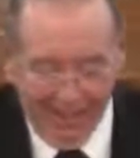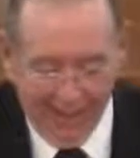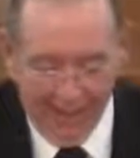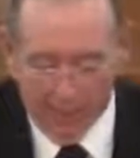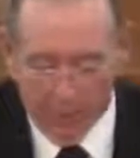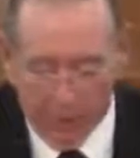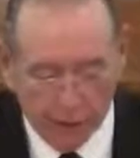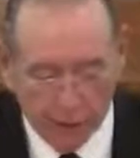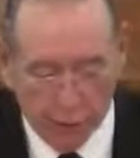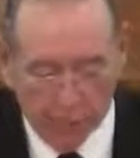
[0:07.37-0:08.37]
I don't know
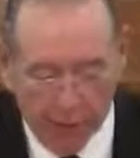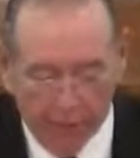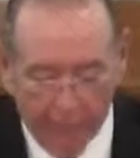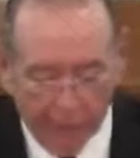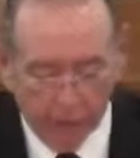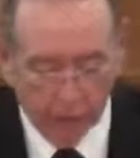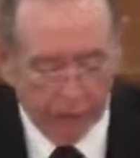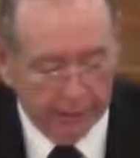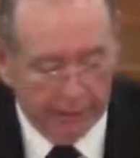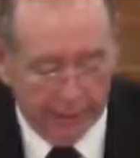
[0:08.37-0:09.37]
about you, but I've had a
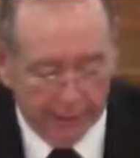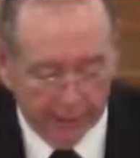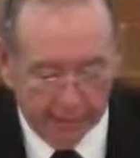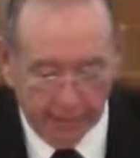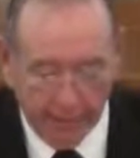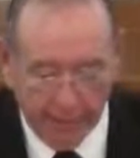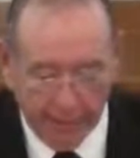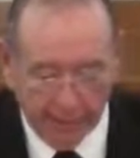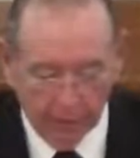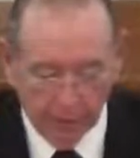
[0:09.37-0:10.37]
good day today, and
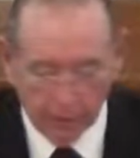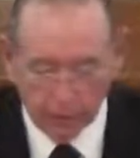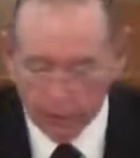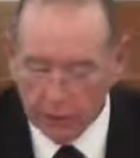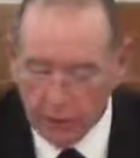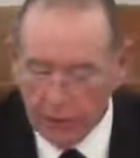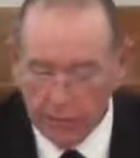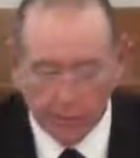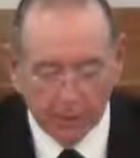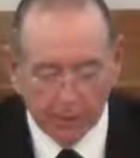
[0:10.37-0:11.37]
I know that you're
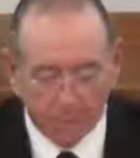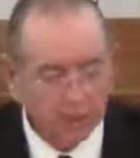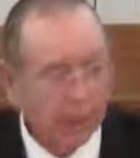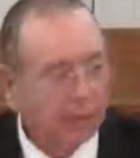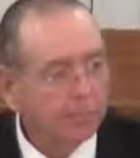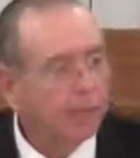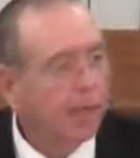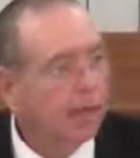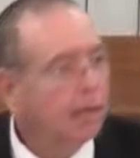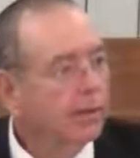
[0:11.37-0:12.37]
tired because I'm
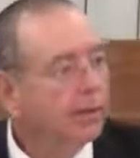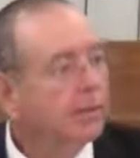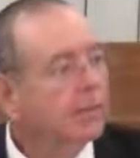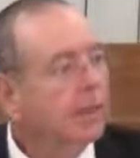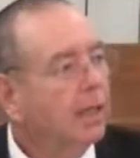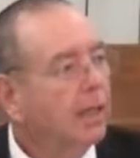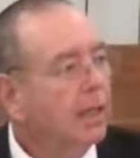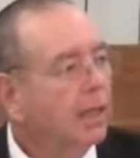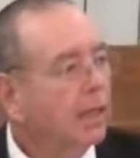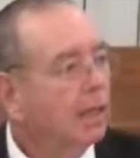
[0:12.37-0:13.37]
tired. And
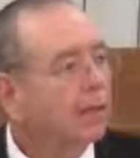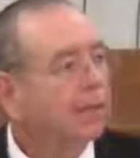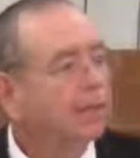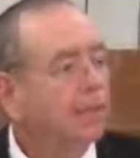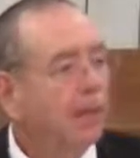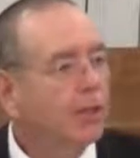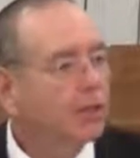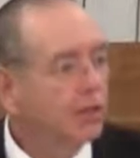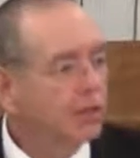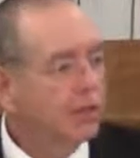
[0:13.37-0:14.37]
uh, I
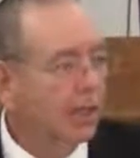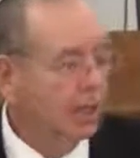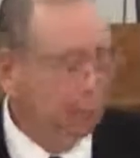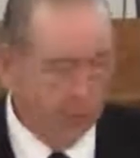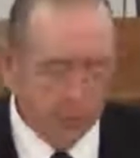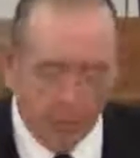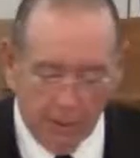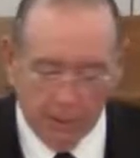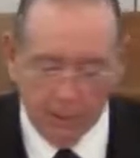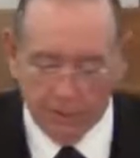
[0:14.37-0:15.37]
shouldn't say this
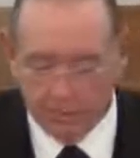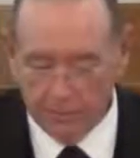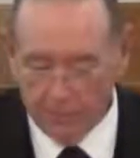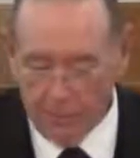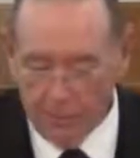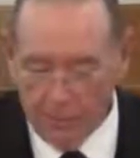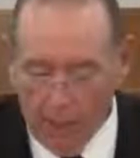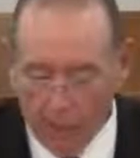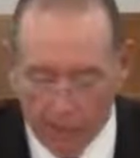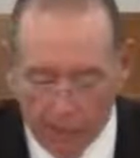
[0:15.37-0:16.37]
because my
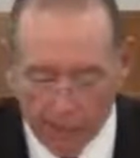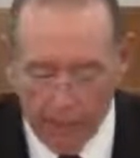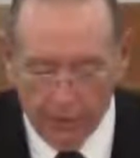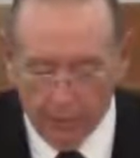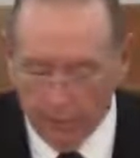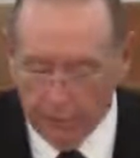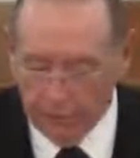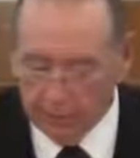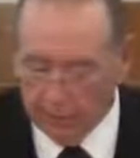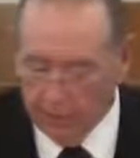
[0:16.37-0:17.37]
wife will tell you
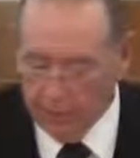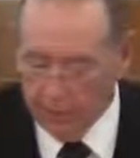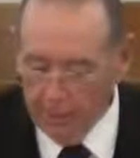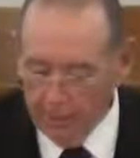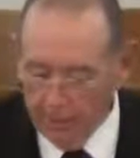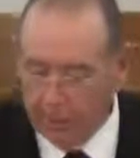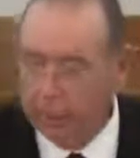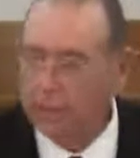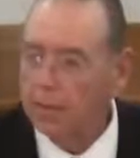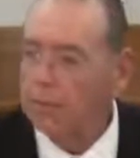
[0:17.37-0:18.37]
that the very minute I
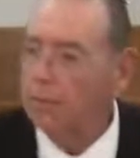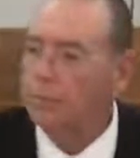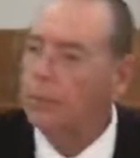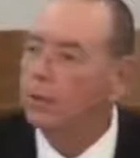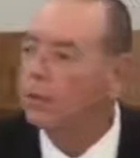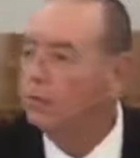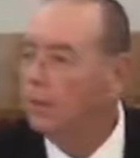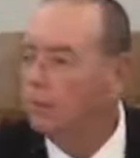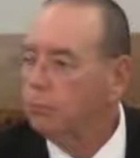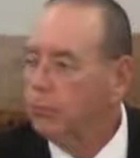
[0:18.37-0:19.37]
tell you I'm going to
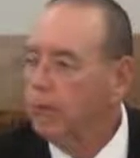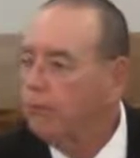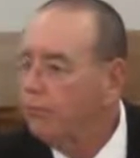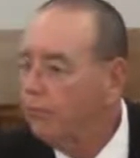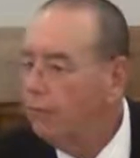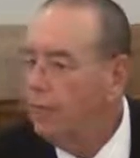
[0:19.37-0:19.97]
be brief,